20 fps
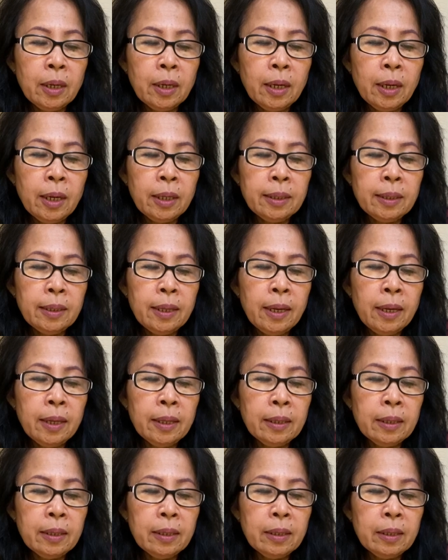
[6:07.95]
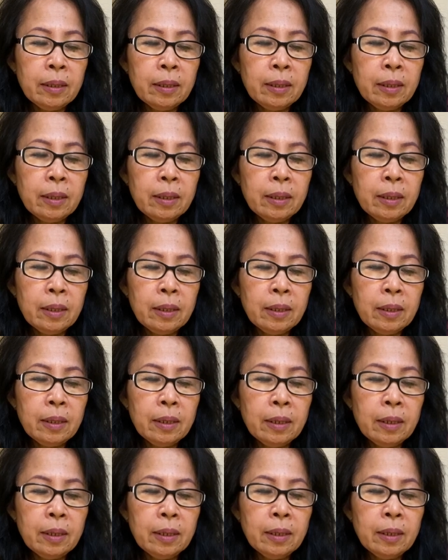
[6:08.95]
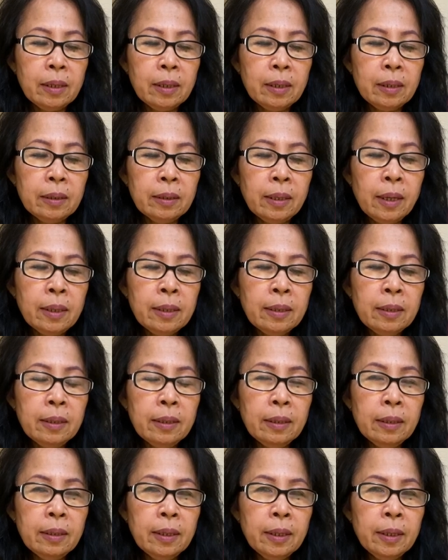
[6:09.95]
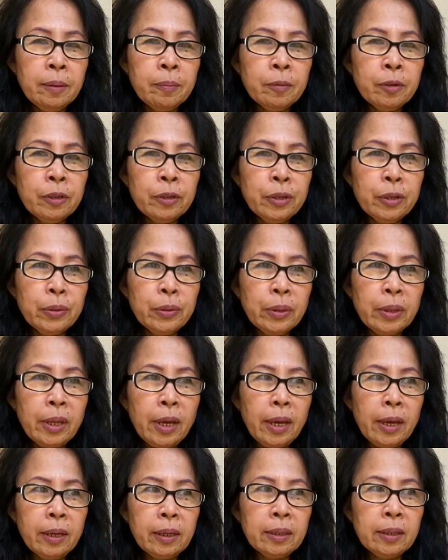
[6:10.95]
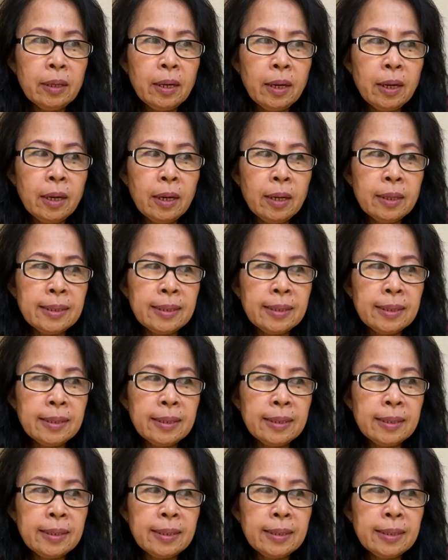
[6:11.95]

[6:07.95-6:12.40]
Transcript: and then that lemon you take the